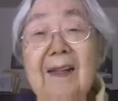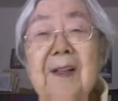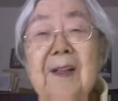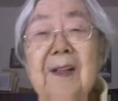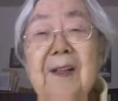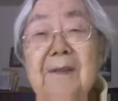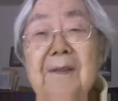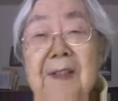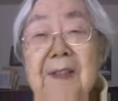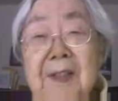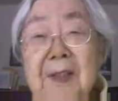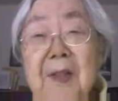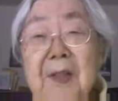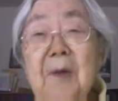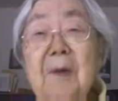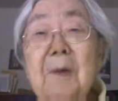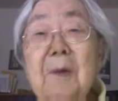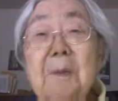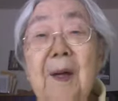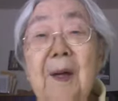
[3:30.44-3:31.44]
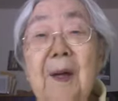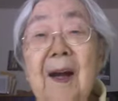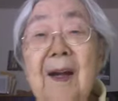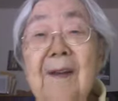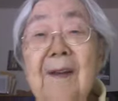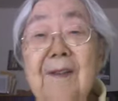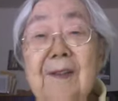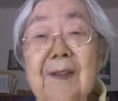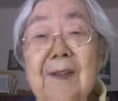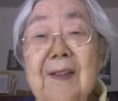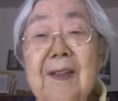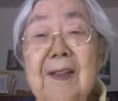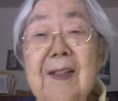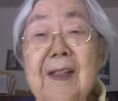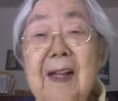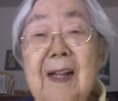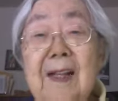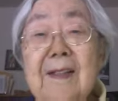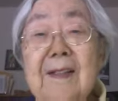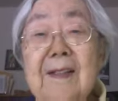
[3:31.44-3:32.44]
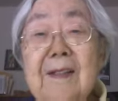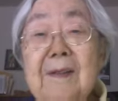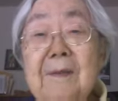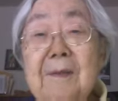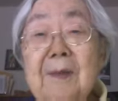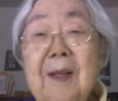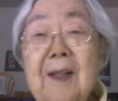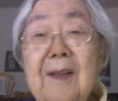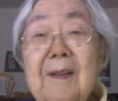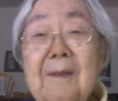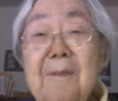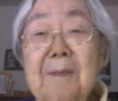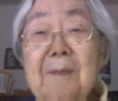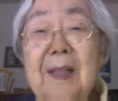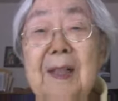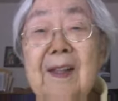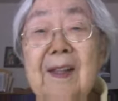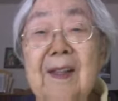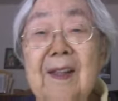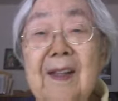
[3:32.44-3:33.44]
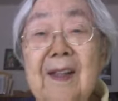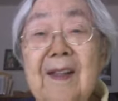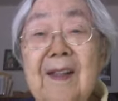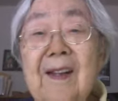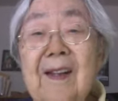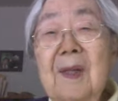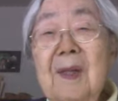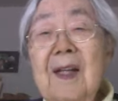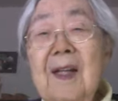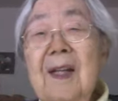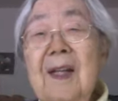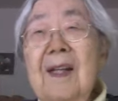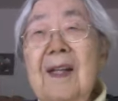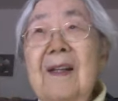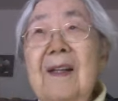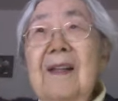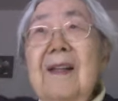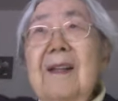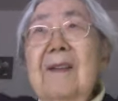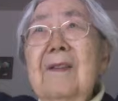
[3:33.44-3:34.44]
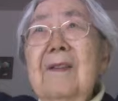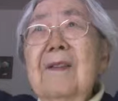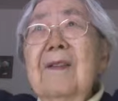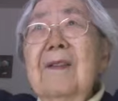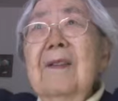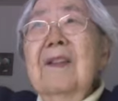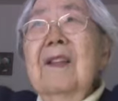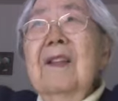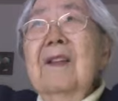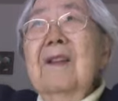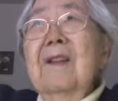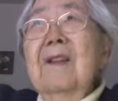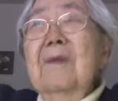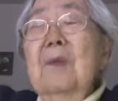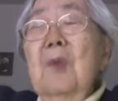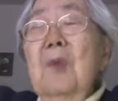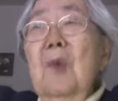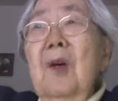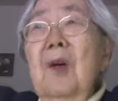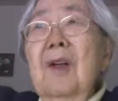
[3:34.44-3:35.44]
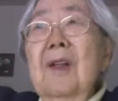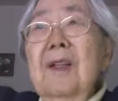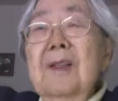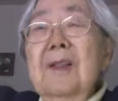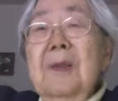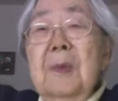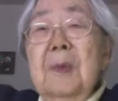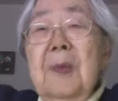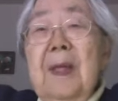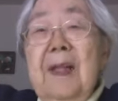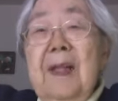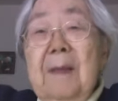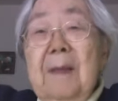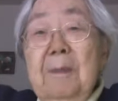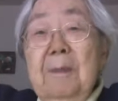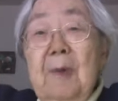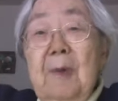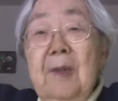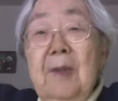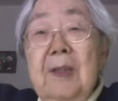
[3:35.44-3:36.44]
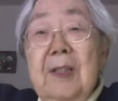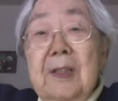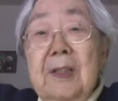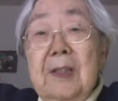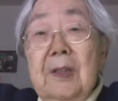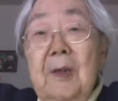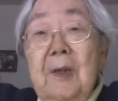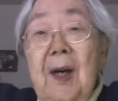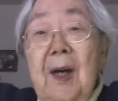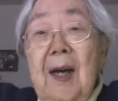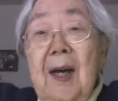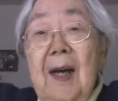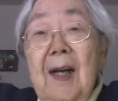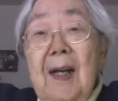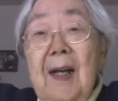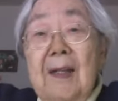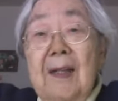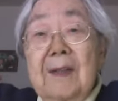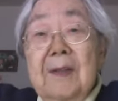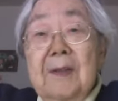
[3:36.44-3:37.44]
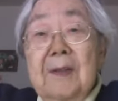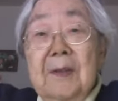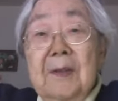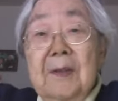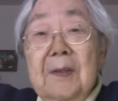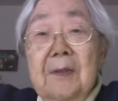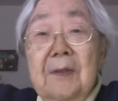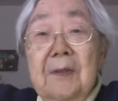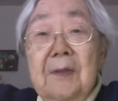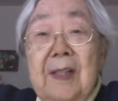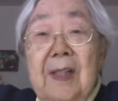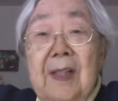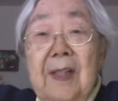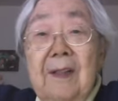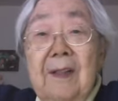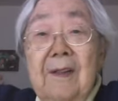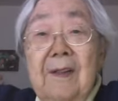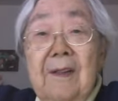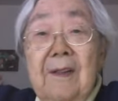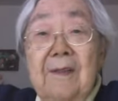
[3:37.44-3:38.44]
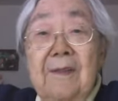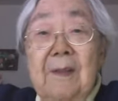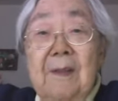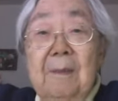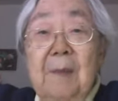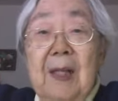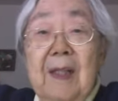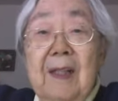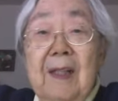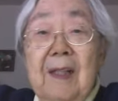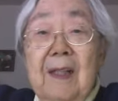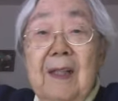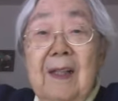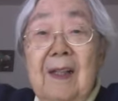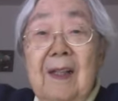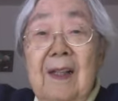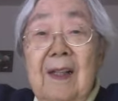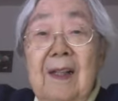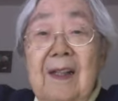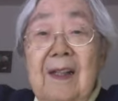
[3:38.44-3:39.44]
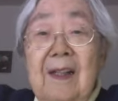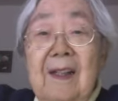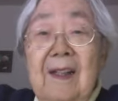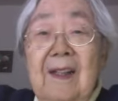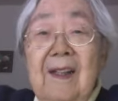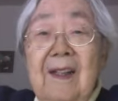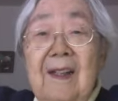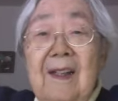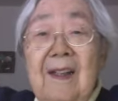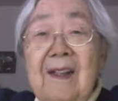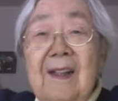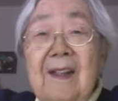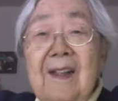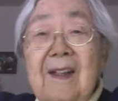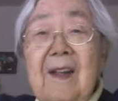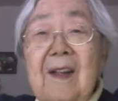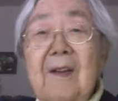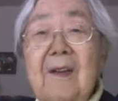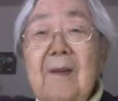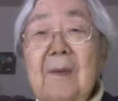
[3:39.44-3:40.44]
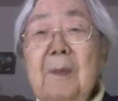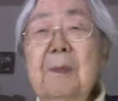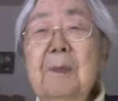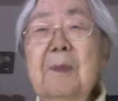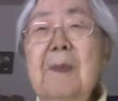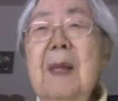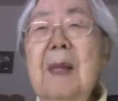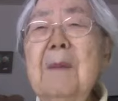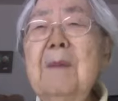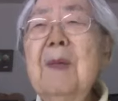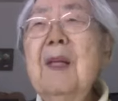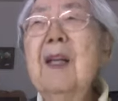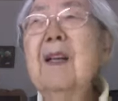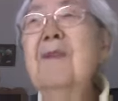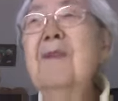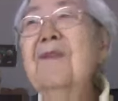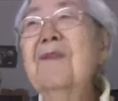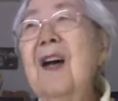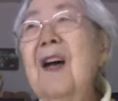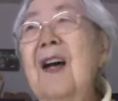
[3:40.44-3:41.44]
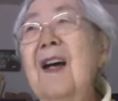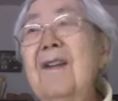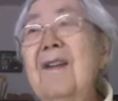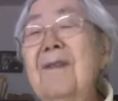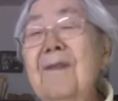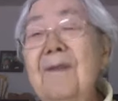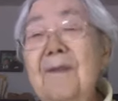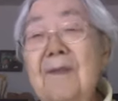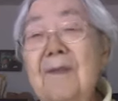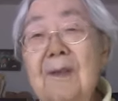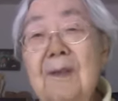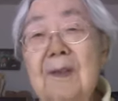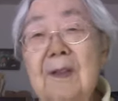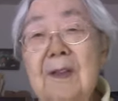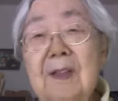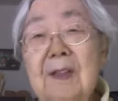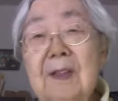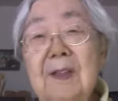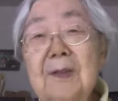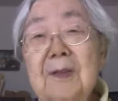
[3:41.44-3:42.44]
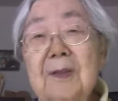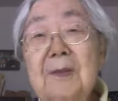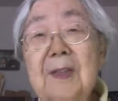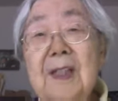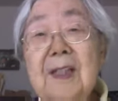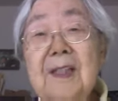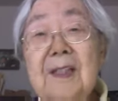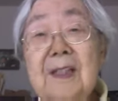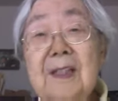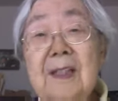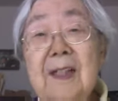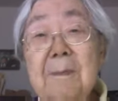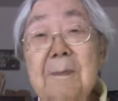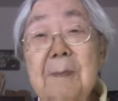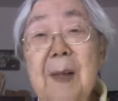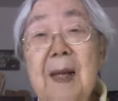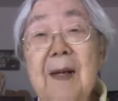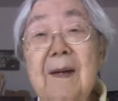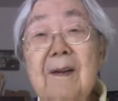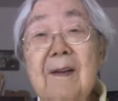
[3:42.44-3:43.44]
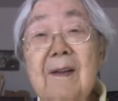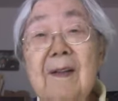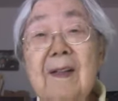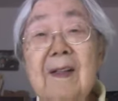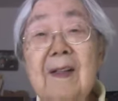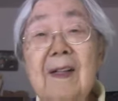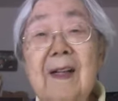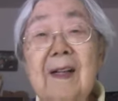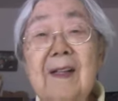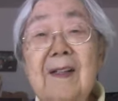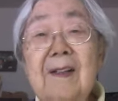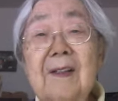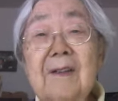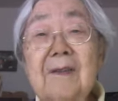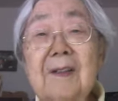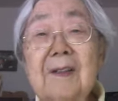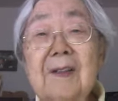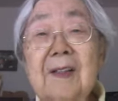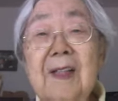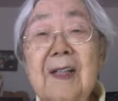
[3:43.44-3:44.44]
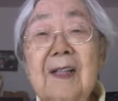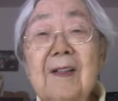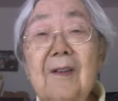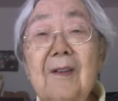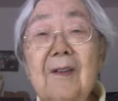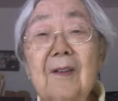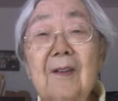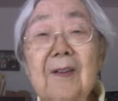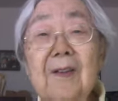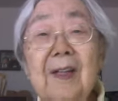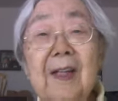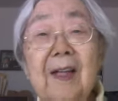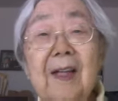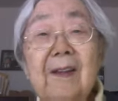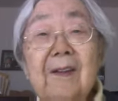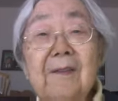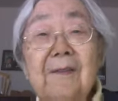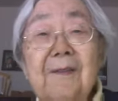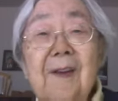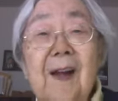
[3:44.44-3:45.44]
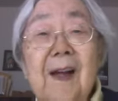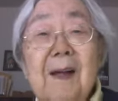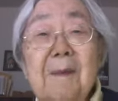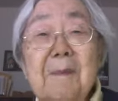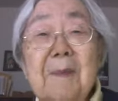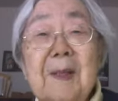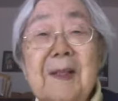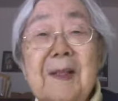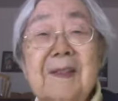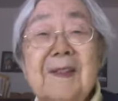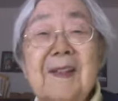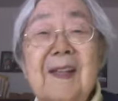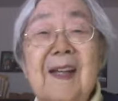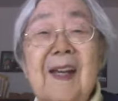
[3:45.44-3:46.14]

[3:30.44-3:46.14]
There was no privacy. That's the one big thing. The walls went up only so high, so you could hear everybody. There are maybe 5 units in a barrack, and you can hear all the other families.